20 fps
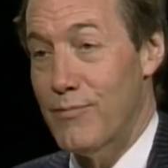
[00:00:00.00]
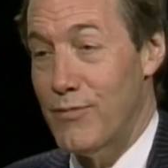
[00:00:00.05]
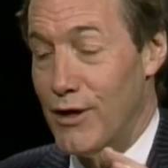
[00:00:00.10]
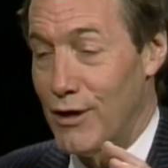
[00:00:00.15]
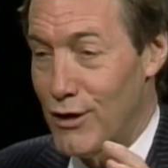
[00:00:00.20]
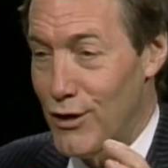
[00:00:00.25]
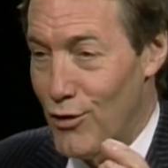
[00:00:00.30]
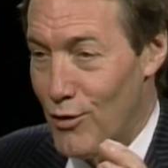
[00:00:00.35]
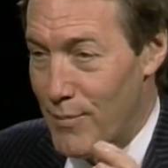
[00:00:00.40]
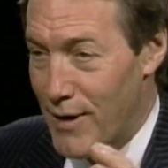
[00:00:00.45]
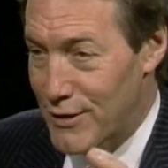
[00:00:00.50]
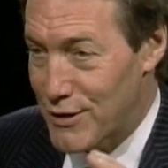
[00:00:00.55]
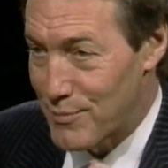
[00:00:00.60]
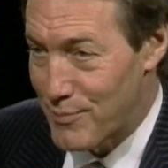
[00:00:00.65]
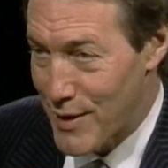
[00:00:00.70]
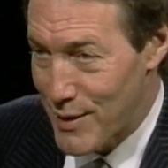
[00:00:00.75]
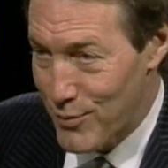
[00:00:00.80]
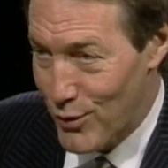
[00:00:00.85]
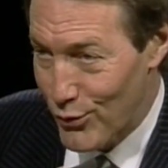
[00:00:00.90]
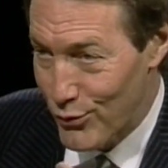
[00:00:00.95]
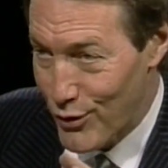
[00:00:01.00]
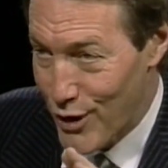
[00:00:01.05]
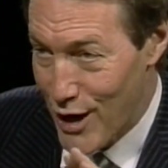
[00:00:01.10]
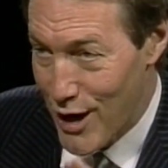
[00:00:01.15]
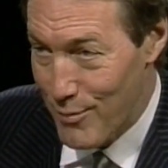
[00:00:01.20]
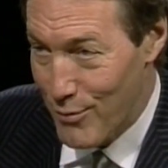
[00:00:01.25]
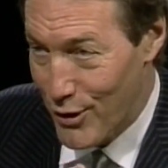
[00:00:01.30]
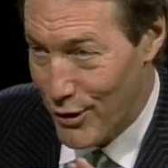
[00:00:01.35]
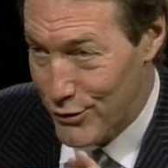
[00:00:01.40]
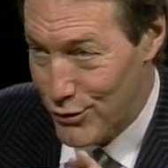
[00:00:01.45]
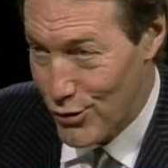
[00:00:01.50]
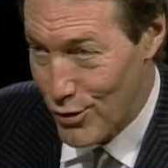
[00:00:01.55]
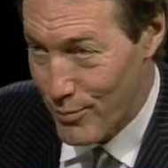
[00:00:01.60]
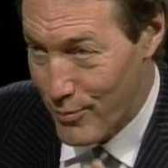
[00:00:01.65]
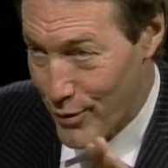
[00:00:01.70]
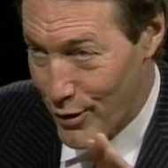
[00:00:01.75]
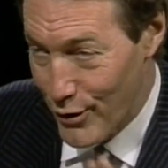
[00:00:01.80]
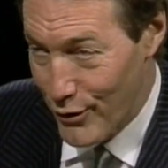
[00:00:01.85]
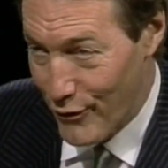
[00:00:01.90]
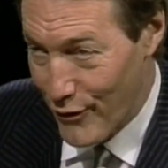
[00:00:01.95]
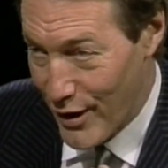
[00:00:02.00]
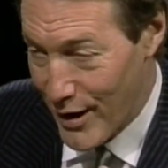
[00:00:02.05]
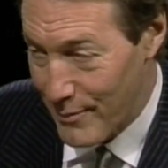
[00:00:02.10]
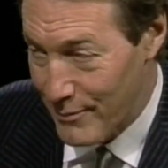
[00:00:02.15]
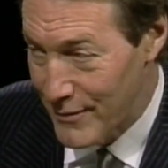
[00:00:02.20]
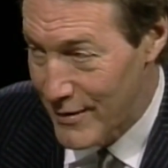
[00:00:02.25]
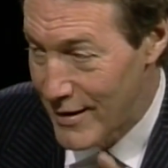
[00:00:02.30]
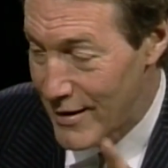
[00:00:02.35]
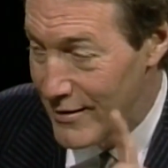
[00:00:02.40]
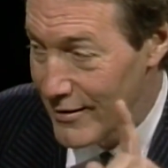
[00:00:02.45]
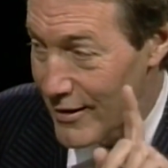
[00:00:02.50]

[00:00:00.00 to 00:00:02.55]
something new about the people who come on your program.